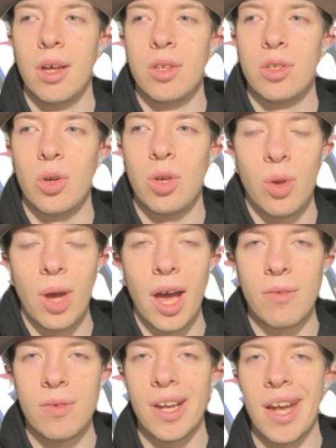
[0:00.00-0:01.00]
So you
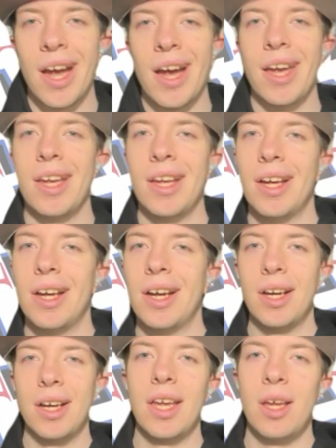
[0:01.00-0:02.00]
have a guy
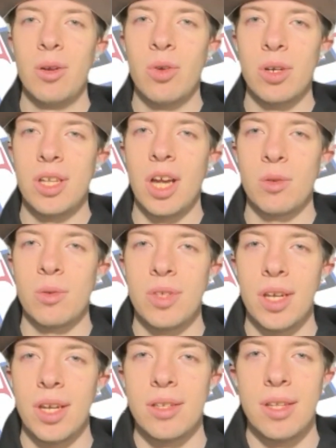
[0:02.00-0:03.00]
in Kristaps
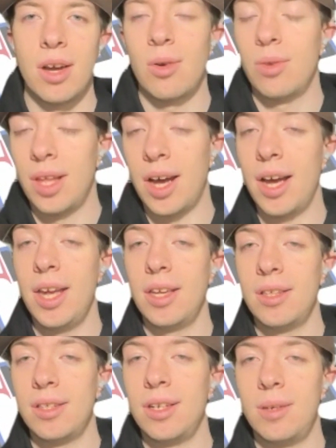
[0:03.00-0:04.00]
Porzingis. Now, the height
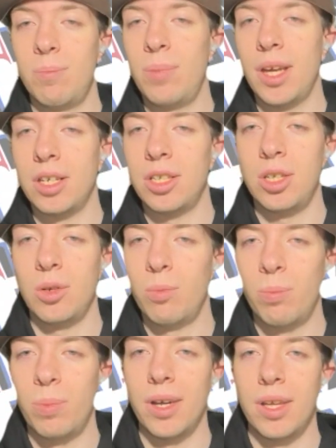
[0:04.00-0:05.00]
is a big issue,
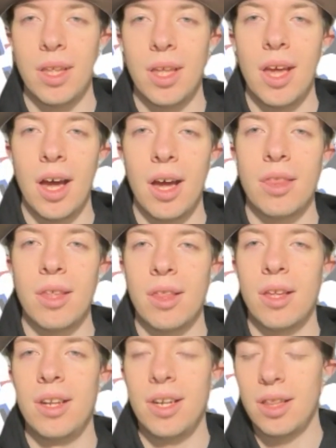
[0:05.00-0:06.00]
but
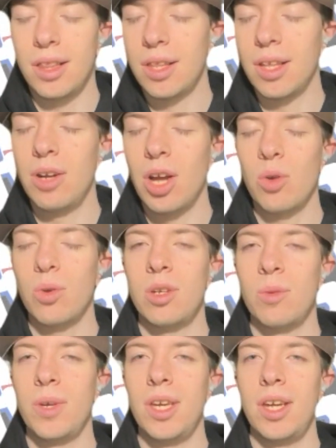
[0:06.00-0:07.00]
the note
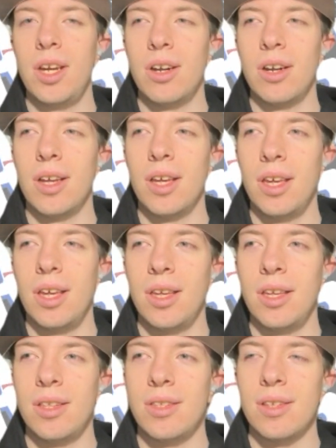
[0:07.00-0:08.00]
to be here
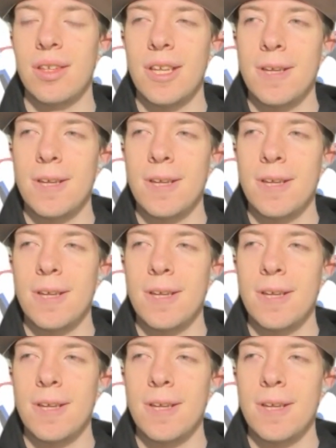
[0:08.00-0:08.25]
is